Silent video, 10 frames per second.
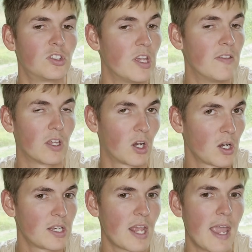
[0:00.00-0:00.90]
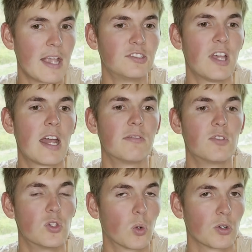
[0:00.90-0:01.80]
in the current day is that of
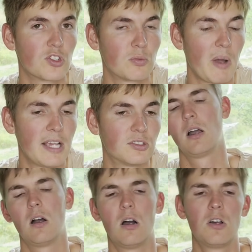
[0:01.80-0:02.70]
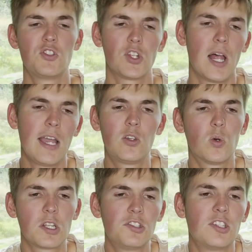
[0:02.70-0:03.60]
George Spicer. On July
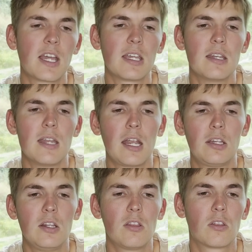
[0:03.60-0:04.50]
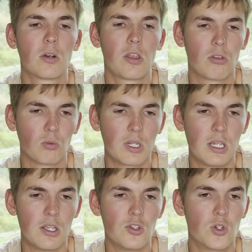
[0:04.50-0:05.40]
22,
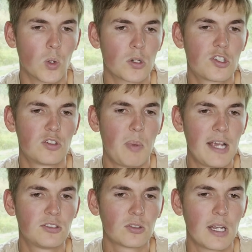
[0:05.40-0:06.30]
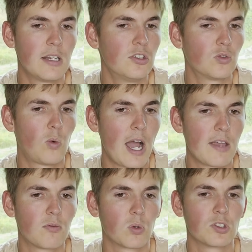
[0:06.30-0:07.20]
1933, George Spicer and his
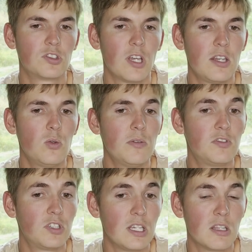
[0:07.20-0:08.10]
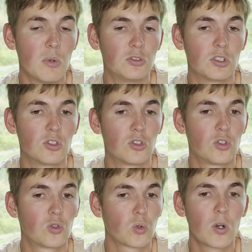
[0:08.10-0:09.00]
wife were said to have seen the most
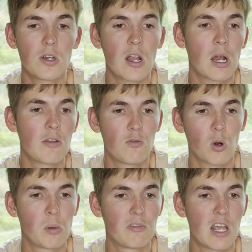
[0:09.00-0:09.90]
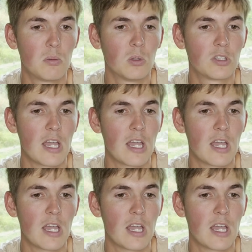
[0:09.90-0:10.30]
extraordinary ordinary form of animal to